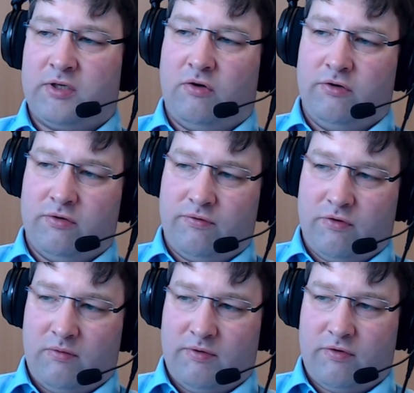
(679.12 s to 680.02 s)
but also
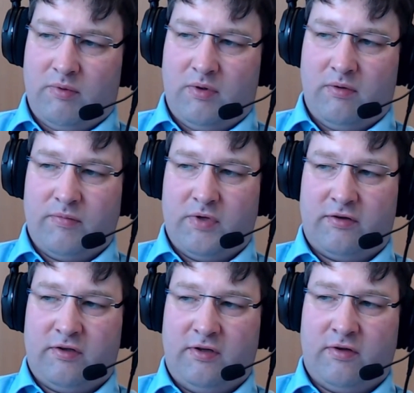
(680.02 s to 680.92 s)
from a
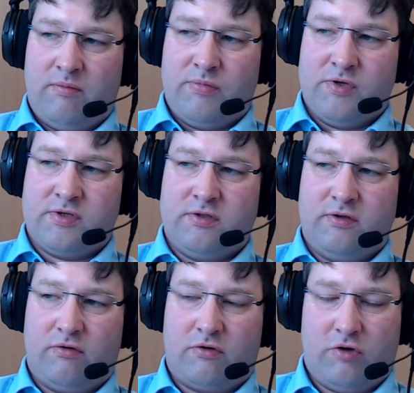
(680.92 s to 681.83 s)
let's say
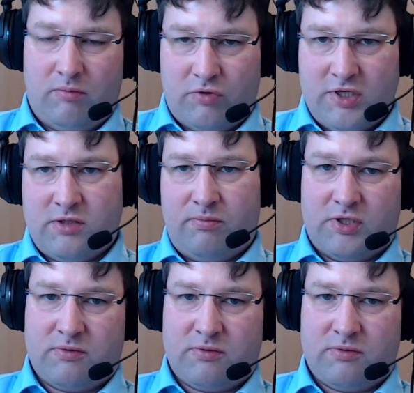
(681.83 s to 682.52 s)
business or collaboration